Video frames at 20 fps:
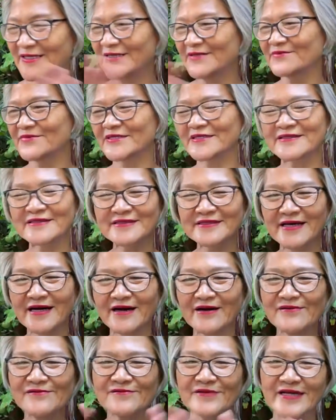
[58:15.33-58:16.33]
but
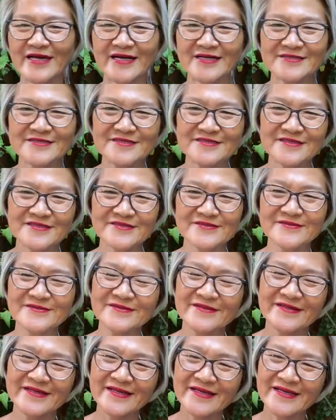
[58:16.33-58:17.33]
now we are still
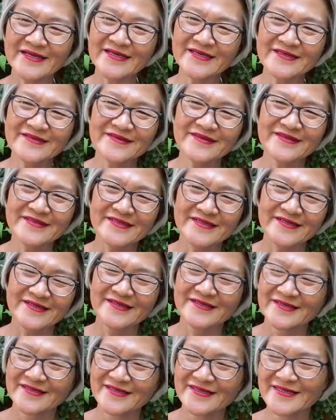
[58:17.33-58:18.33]
in the
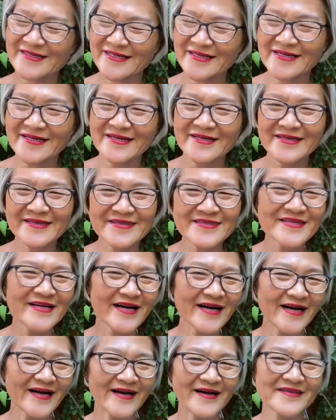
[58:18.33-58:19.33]
in the
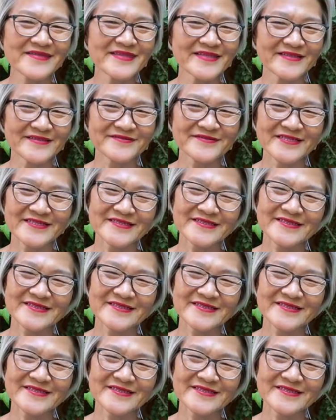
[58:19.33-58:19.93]
hunt of it.